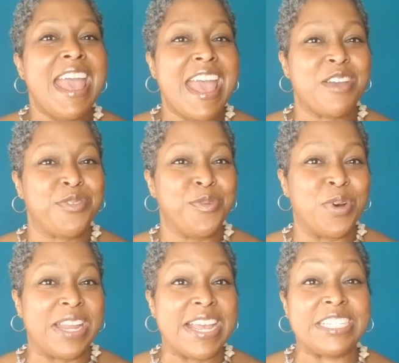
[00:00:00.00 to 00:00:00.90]
Hey
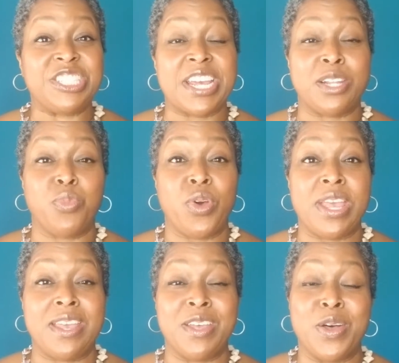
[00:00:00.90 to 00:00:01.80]
everyone, it's Shayla
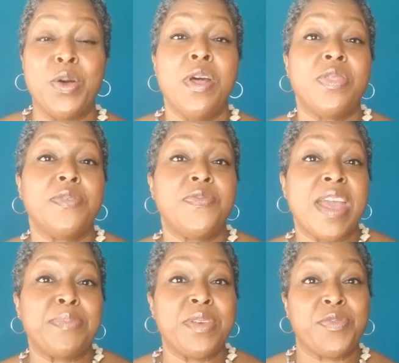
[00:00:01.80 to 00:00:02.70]
Boyd-Gill, the
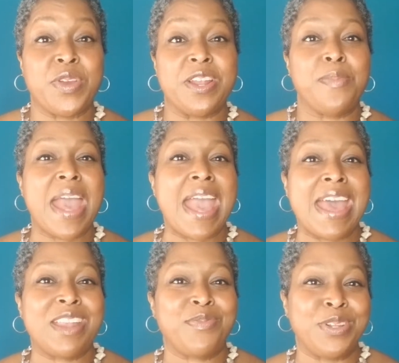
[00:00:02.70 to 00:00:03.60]
Family Freedom
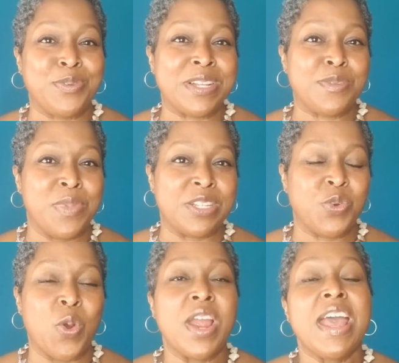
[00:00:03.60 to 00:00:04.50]
and Affluence
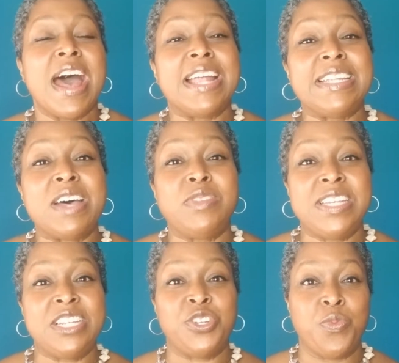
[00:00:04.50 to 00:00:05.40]
Mentor. I love
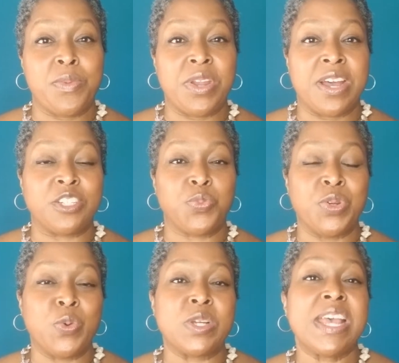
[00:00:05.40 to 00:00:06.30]
teaching women
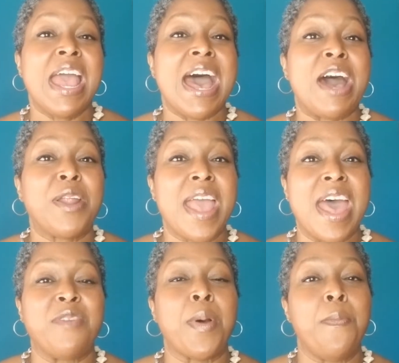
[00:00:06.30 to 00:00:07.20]
entrepreneurs how to
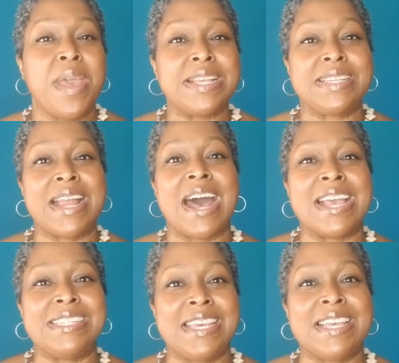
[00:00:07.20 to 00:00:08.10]
have amazing
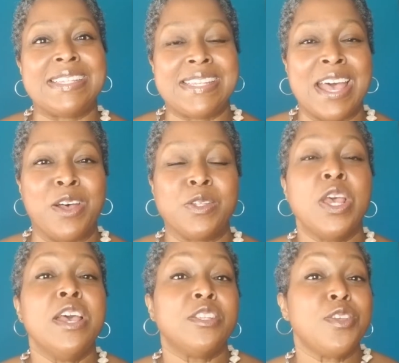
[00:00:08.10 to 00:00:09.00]
high-ticket sales
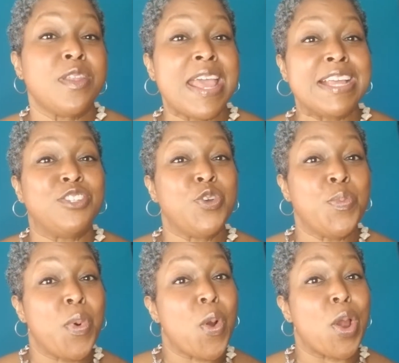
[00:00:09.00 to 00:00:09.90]
so that they can do
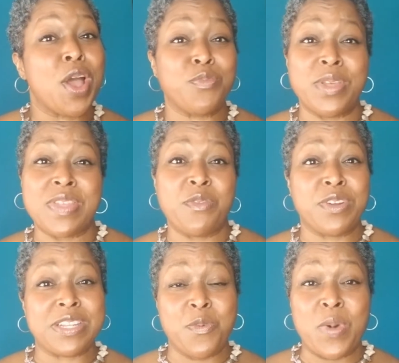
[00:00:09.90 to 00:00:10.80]
more of what they
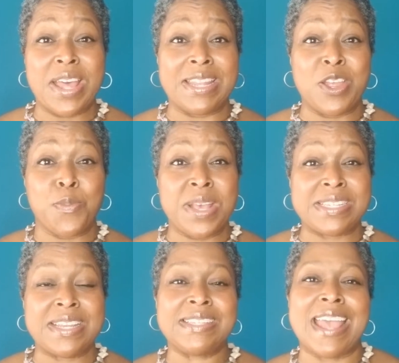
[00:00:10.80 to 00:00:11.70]
really want in their
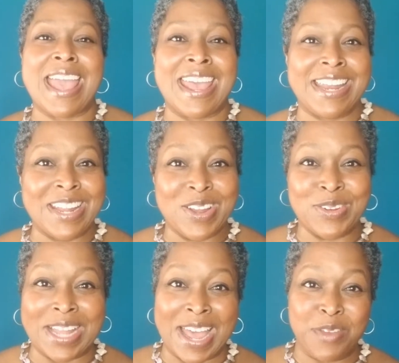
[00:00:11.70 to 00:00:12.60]
business and in their
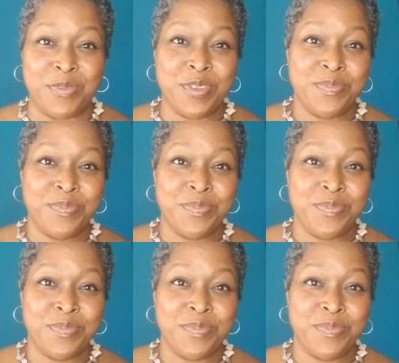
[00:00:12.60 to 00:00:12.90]
life.